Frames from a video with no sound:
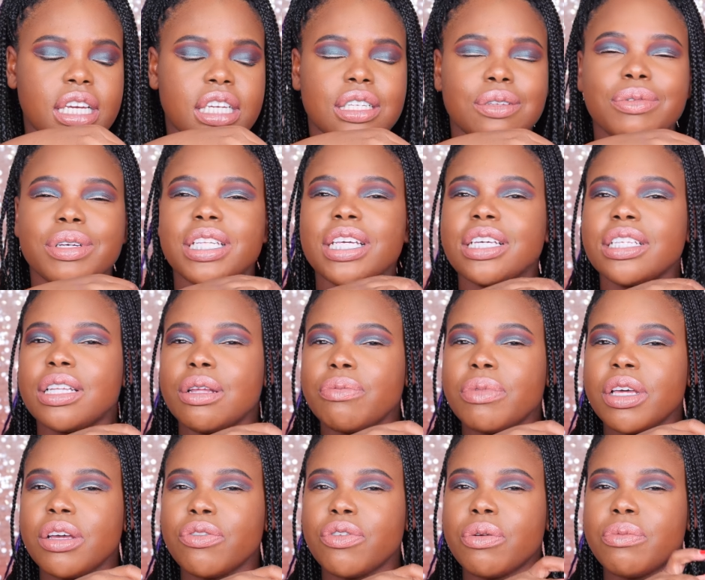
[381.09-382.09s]
It smells like
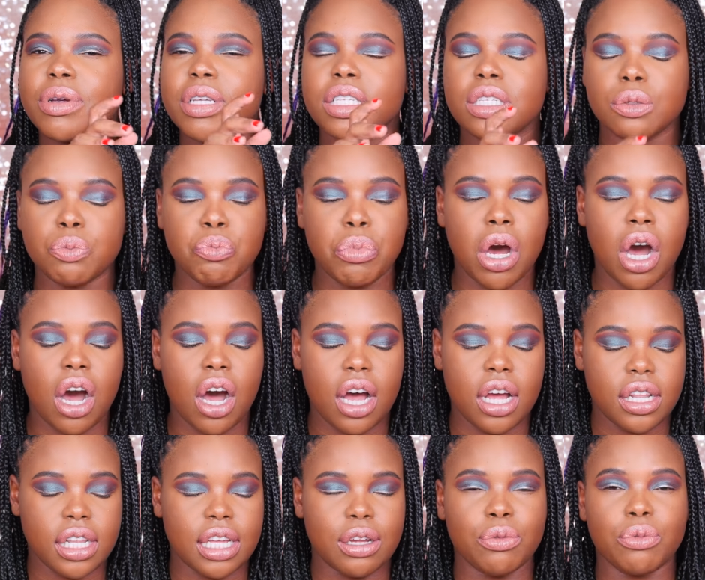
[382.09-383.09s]
something from a
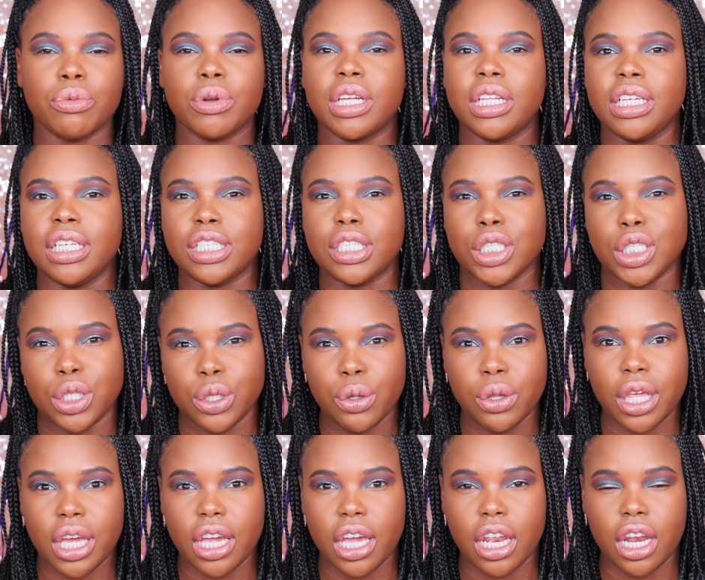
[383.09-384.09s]
spa, like really
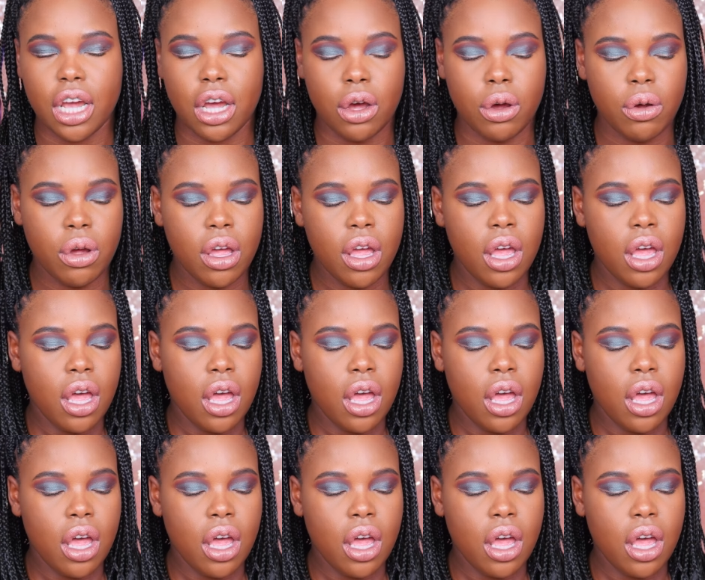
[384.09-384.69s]
soothing, you know?